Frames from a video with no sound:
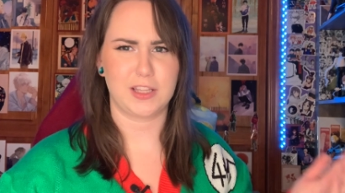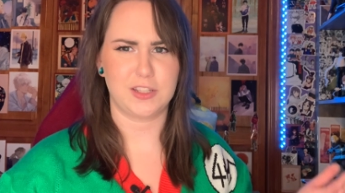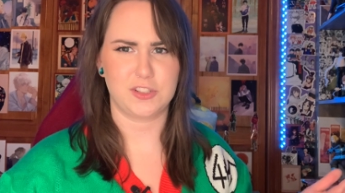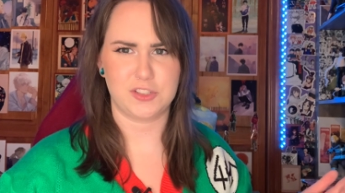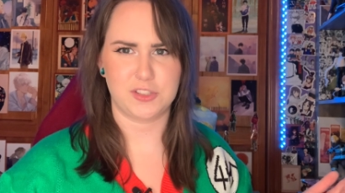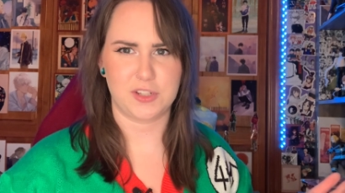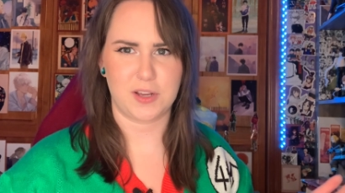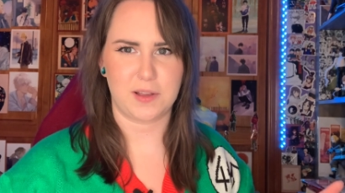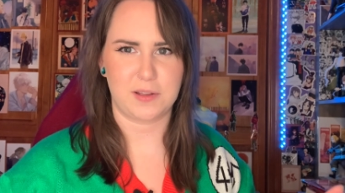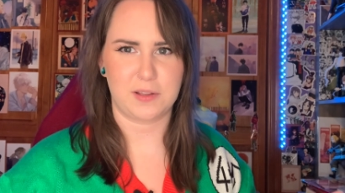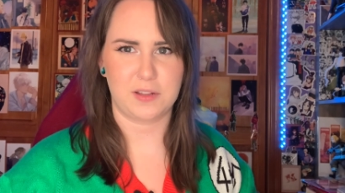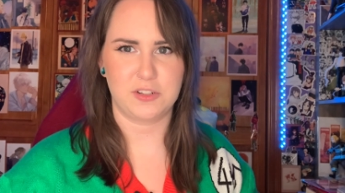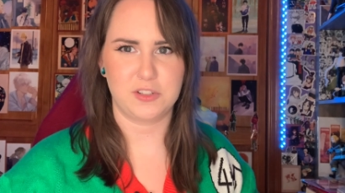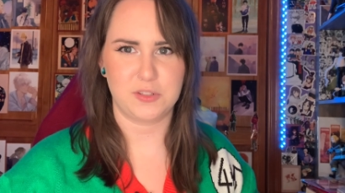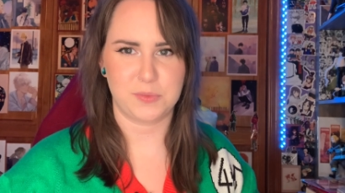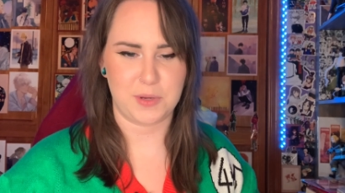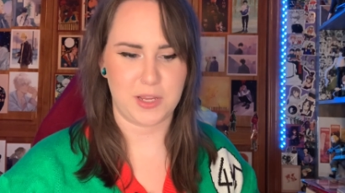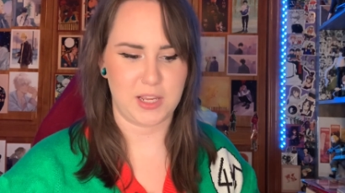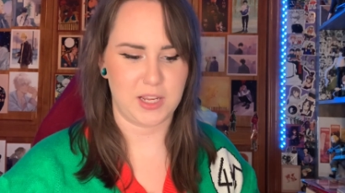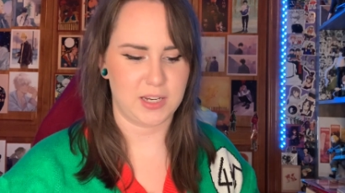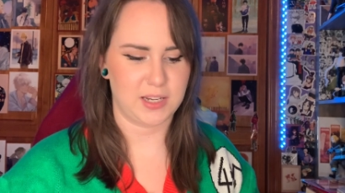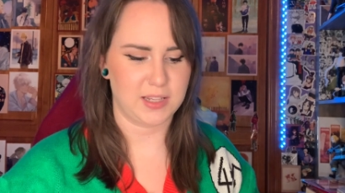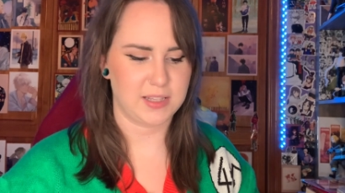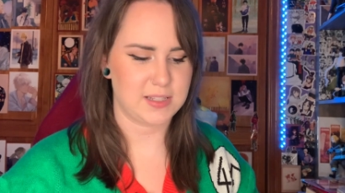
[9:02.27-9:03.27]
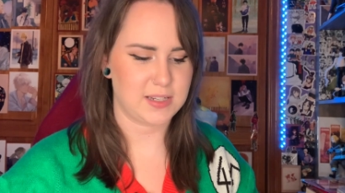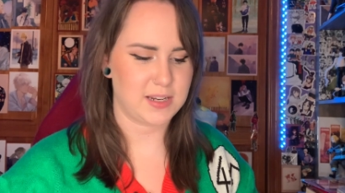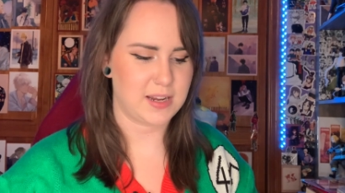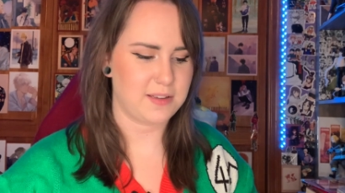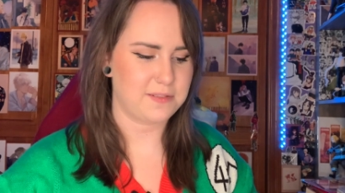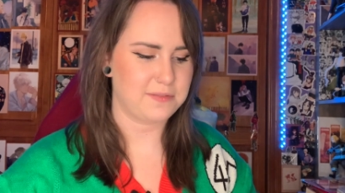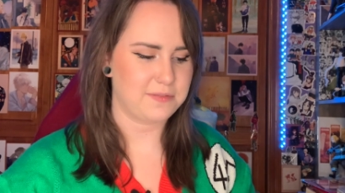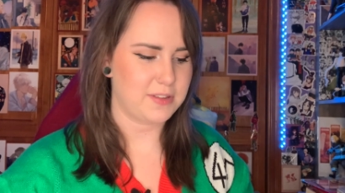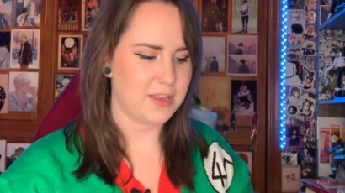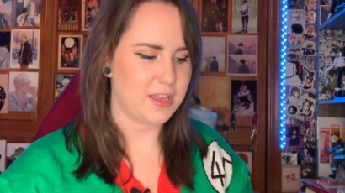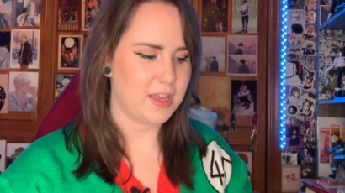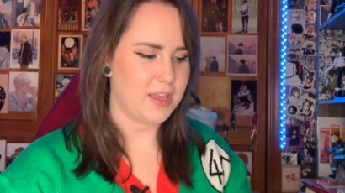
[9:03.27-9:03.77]
Jap Japan and
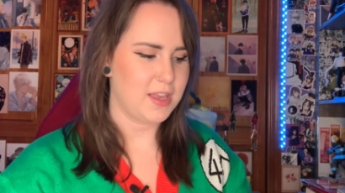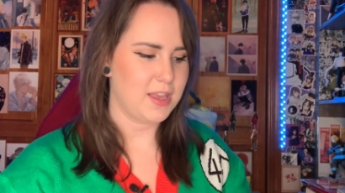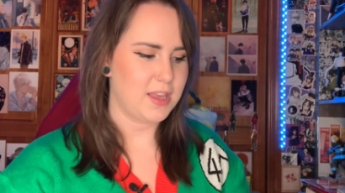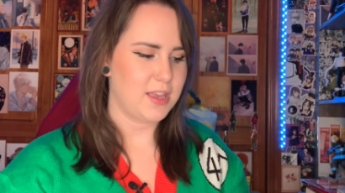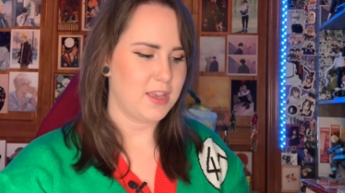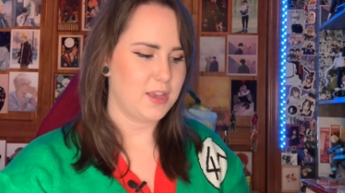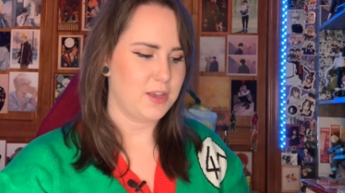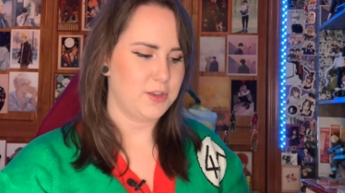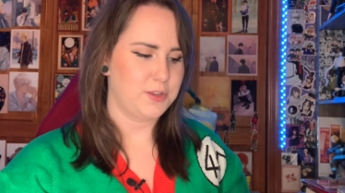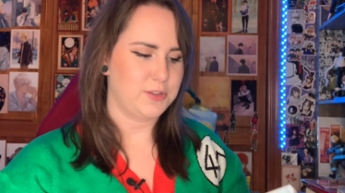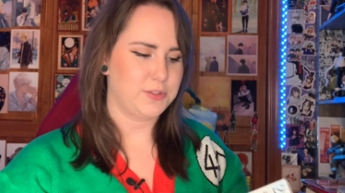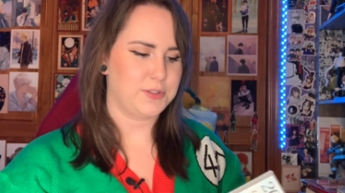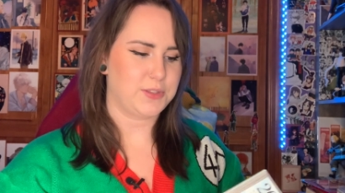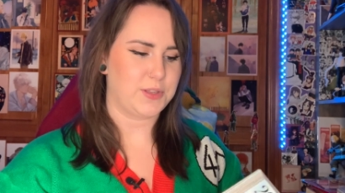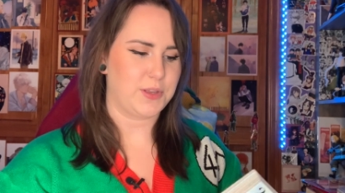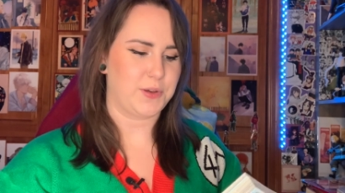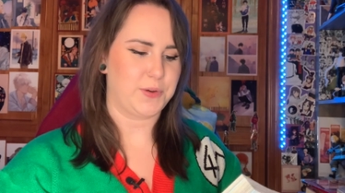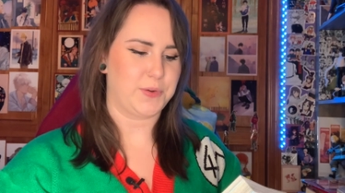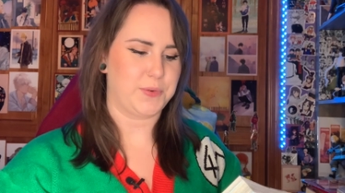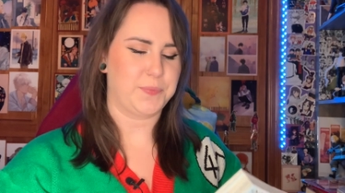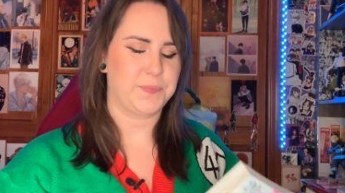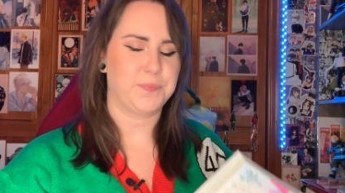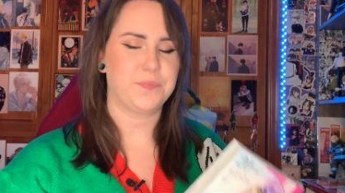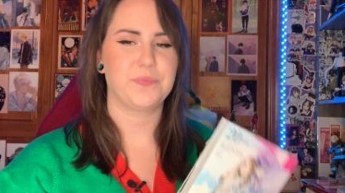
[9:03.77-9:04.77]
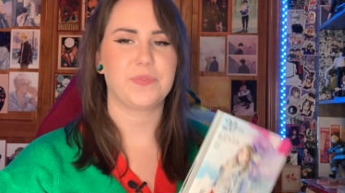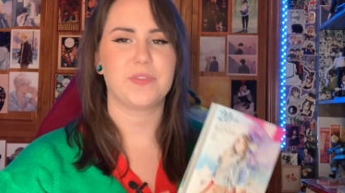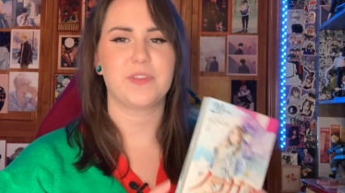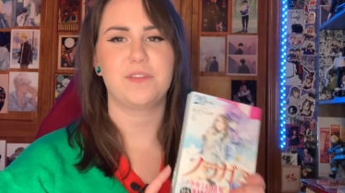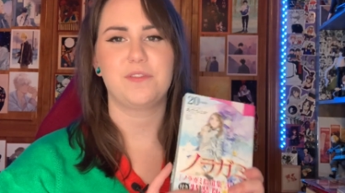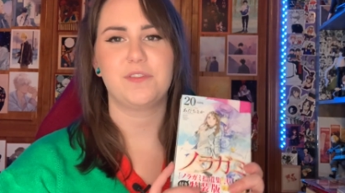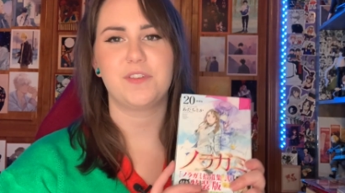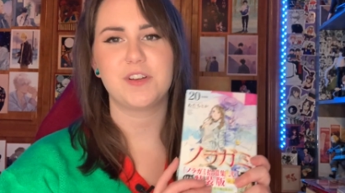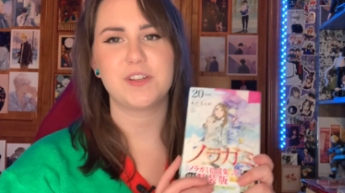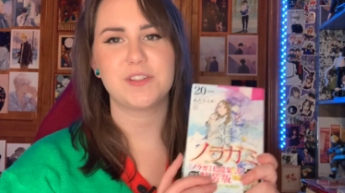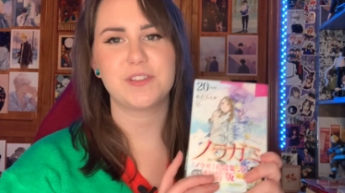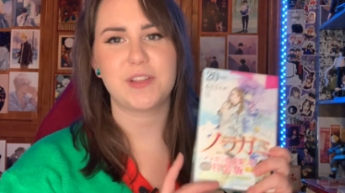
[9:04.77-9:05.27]
stuff so
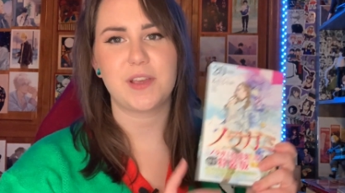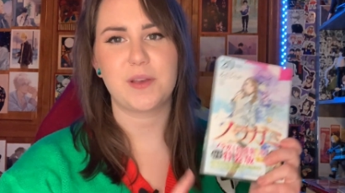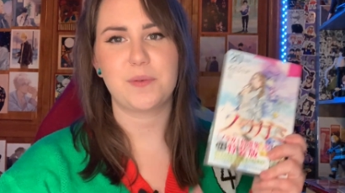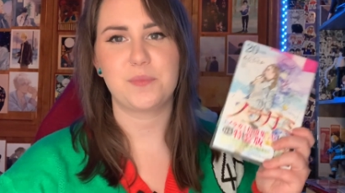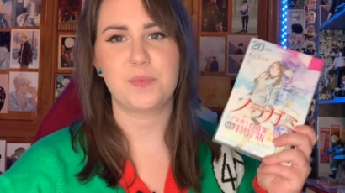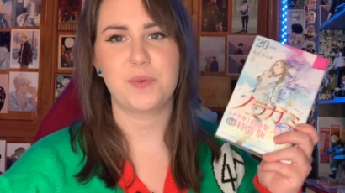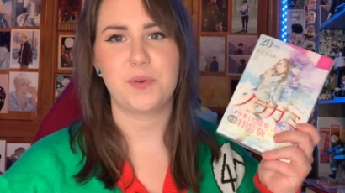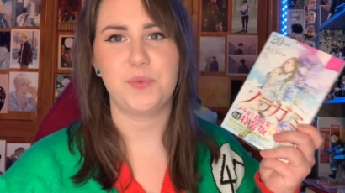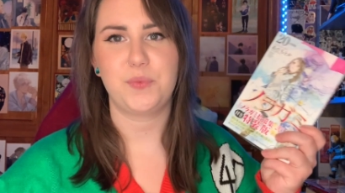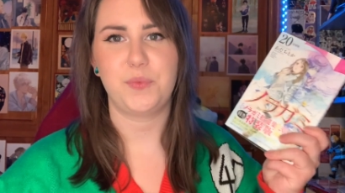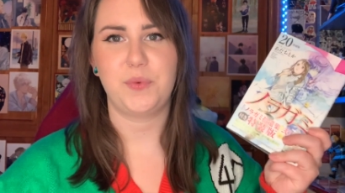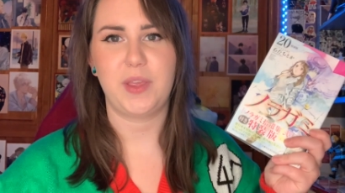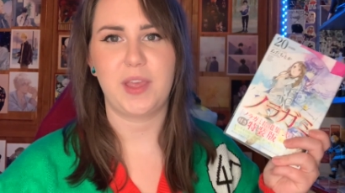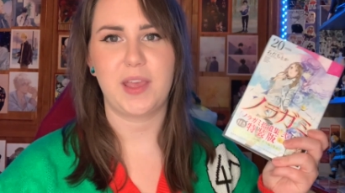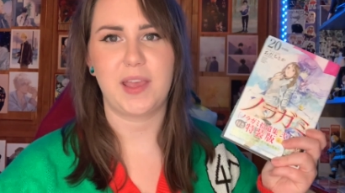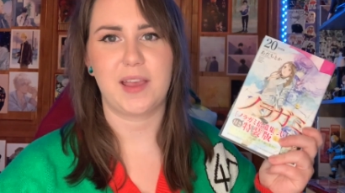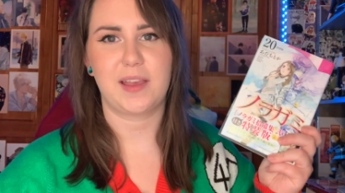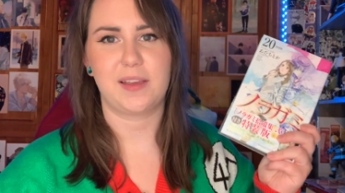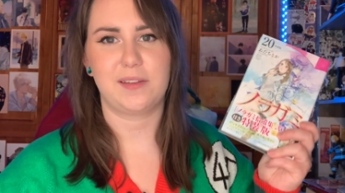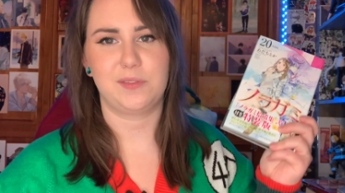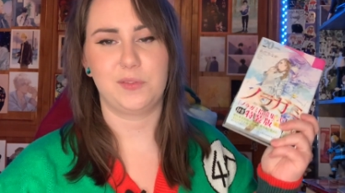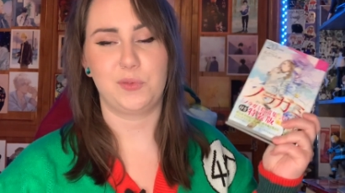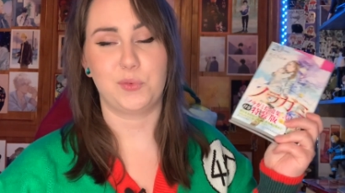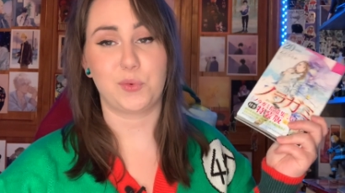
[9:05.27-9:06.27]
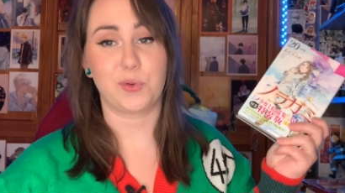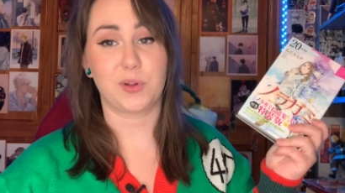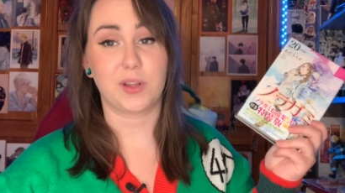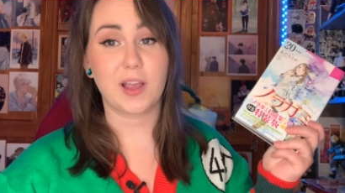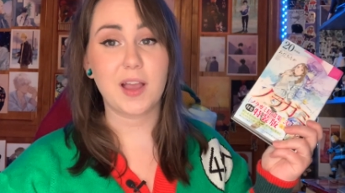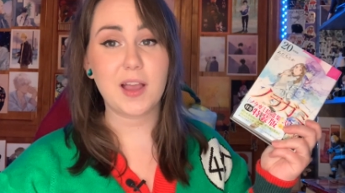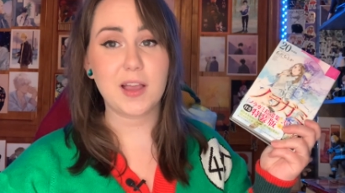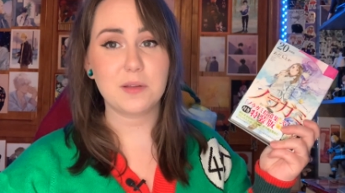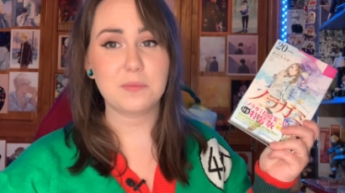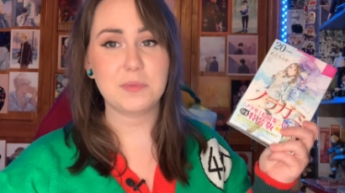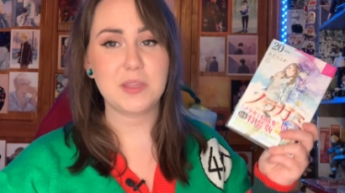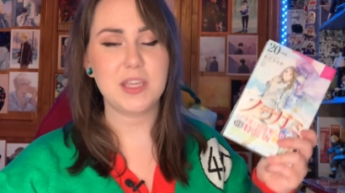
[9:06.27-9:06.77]
first up, we have
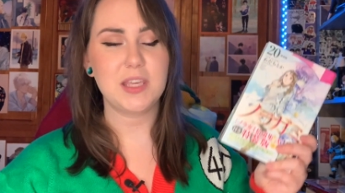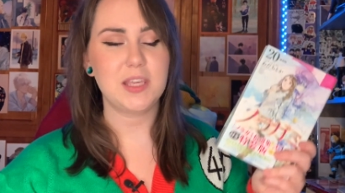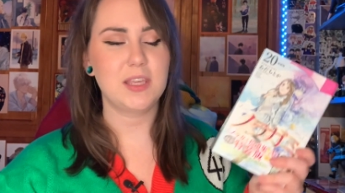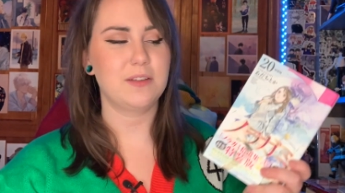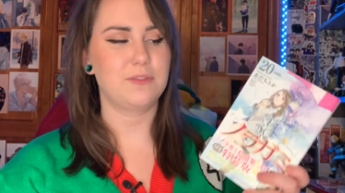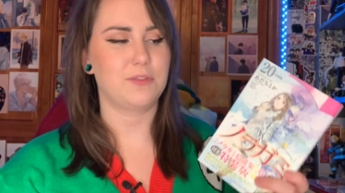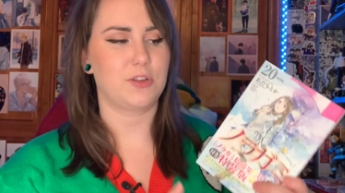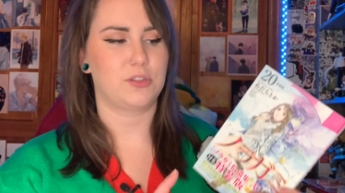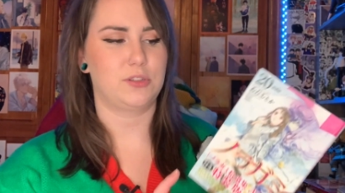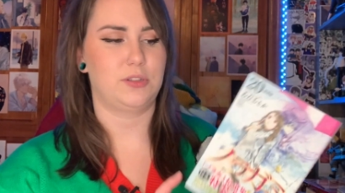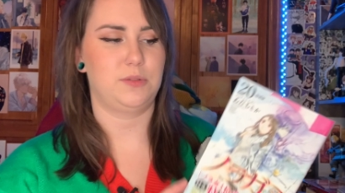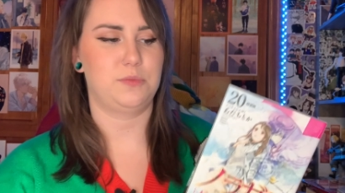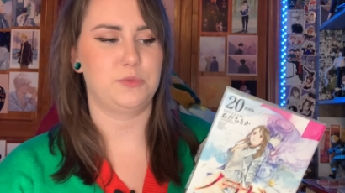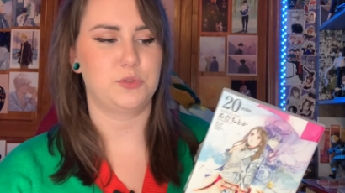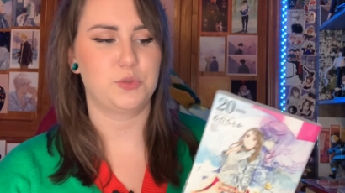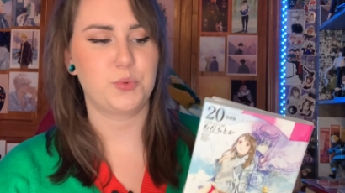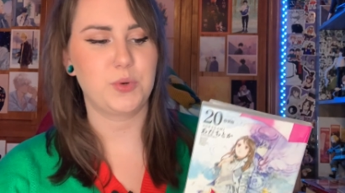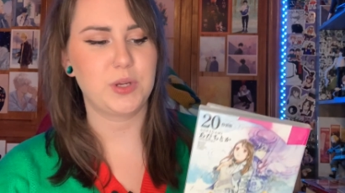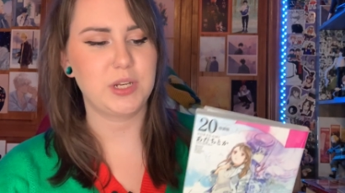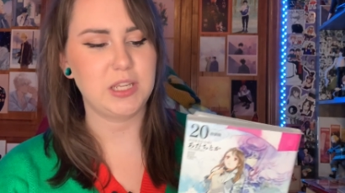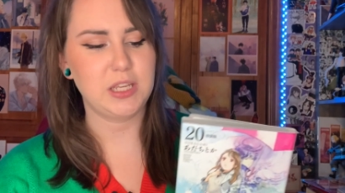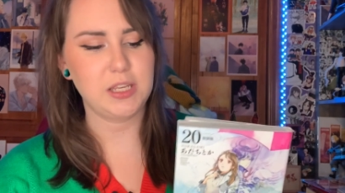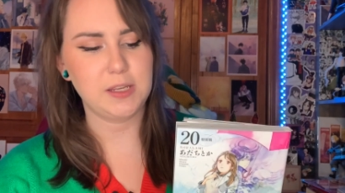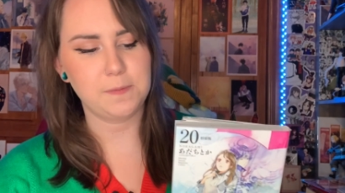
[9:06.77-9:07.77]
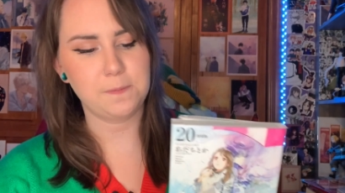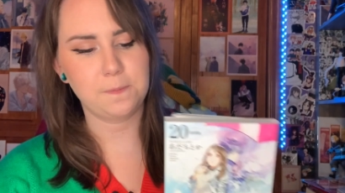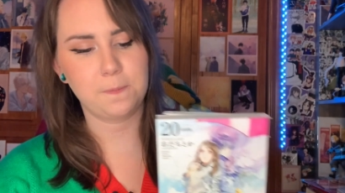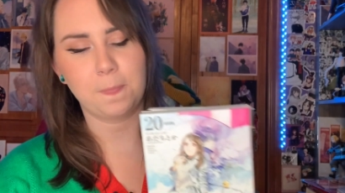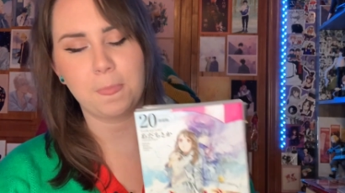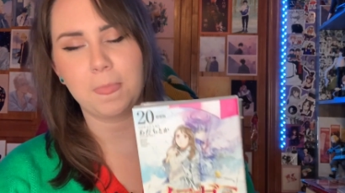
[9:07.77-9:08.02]
Noragami Volume 20,